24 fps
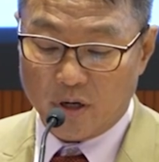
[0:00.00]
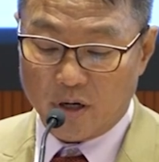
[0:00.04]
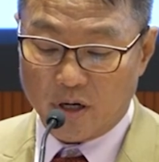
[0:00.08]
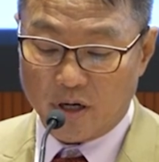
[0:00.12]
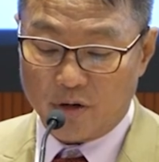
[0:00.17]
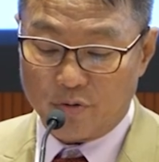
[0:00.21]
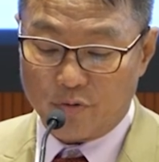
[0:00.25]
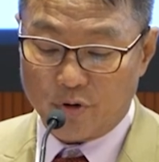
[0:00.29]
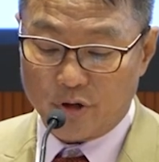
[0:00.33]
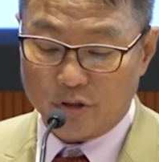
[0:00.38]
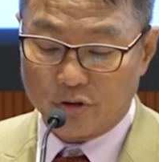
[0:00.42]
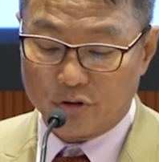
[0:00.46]
a
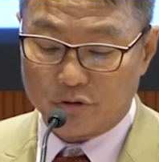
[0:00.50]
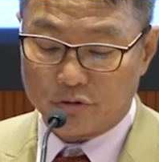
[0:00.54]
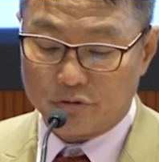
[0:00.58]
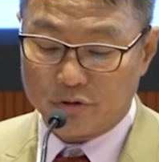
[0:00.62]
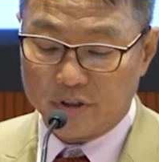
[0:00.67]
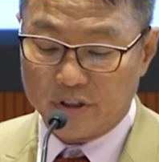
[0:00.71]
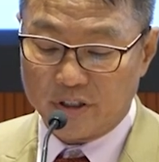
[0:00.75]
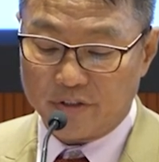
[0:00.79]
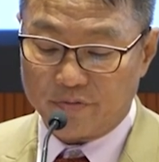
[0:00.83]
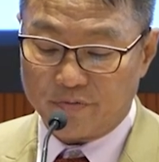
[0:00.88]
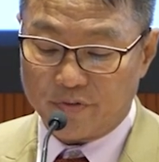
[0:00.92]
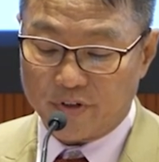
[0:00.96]

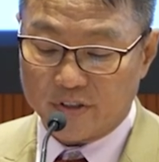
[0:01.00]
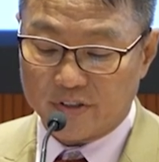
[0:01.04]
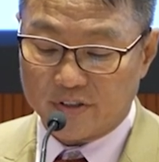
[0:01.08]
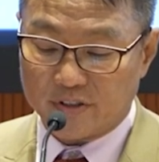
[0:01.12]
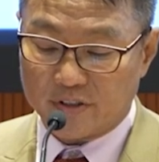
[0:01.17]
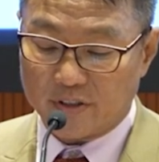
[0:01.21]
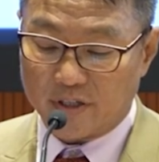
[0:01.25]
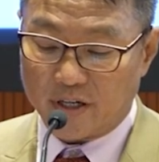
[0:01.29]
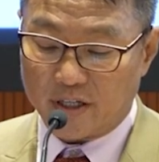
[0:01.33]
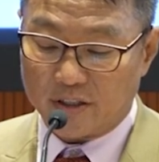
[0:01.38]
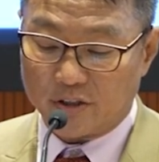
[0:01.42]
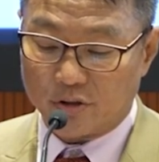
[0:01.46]
veteran
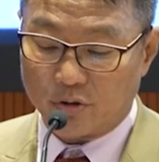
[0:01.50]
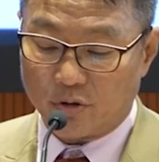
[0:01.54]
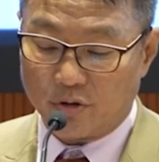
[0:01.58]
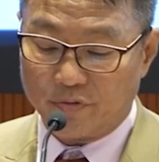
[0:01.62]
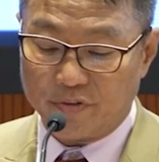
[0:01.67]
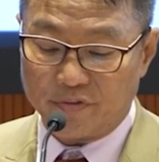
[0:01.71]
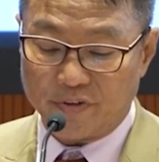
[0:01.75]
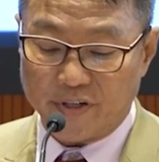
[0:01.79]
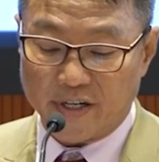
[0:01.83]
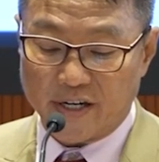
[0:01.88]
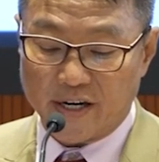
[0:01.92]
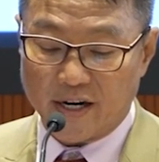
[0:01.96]
investor, and is
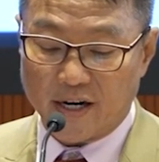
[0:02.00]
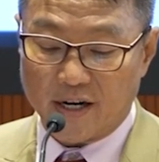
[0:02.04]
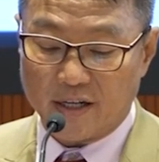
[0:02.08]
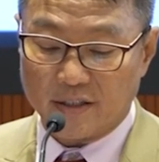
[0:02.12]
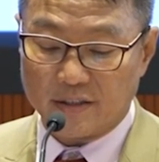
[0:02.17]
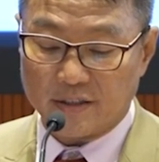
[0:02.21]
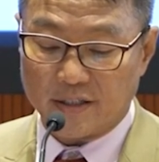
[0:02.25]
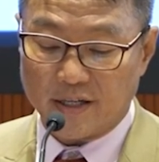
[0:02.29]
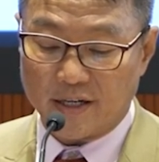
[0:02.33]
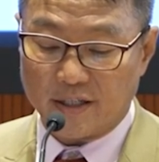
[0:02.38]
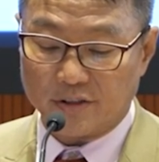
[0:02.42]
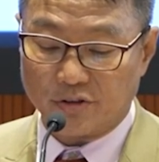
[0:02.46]
often
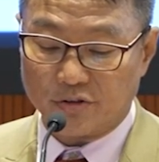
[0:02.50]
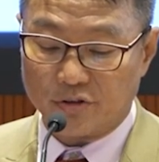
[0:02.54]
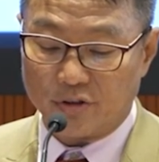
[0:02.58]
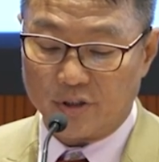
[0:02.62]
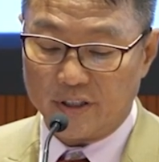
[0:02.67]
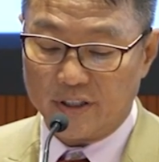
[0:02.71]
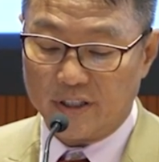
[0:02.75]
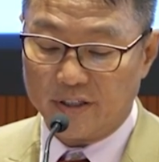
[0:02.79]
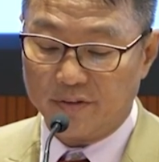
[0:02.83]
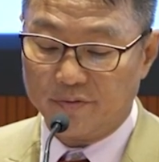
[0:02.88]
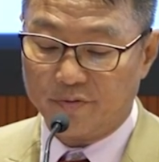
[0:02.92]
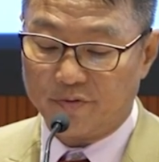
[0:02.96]
regarded as the
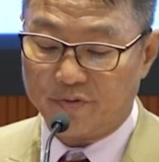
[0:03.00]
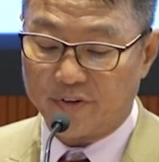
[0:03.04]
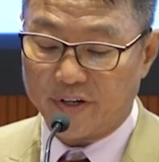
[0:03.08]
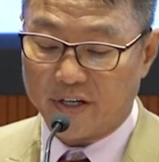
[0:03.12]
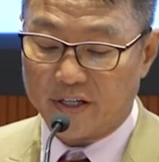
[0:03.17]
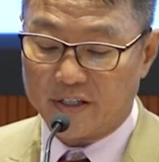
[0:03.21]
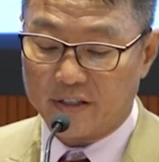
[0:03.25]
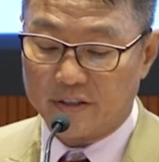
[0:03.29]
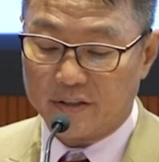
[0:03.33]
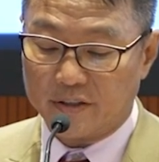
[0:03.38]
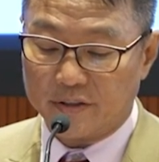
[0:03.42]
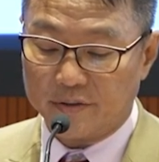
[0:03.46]
leading
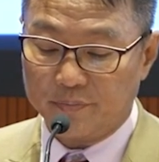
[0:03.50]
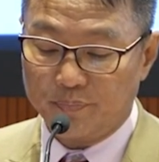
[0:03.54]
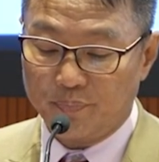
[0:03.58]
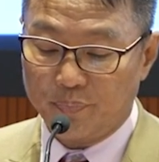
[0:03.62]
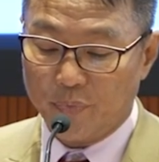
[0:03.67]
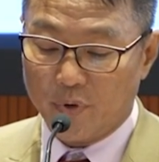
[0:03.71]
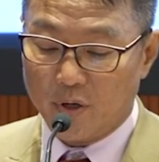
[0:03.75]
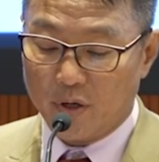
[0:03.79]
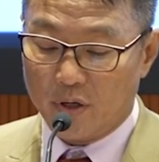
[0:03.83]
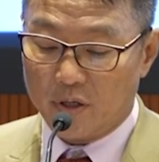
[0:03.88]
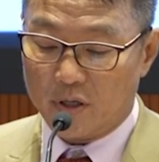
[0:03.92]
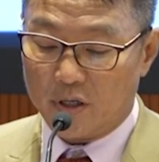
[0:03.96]
figure
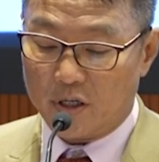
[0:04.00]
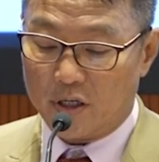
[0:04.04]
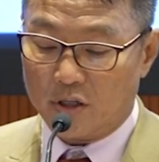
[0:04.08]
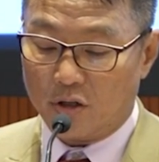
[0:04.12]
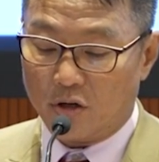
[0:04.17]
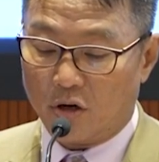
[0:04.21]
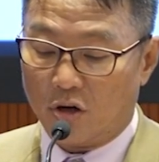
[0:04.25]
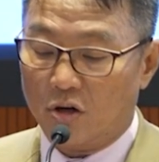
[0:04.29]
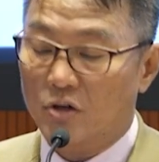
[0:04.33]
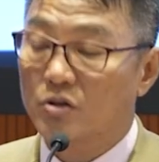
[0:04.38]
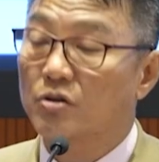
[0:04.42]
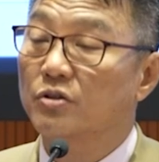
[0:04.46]
in
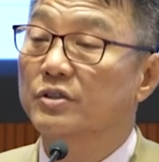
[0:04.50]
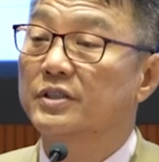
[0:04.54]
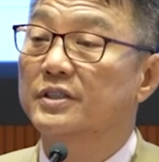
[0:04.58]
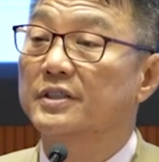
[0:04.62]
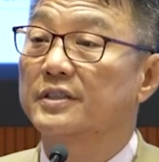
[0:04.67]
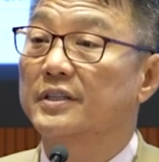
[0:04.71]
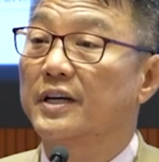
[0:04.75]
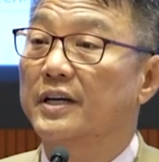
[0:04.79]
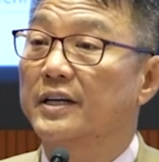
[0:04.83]
Hong Kong's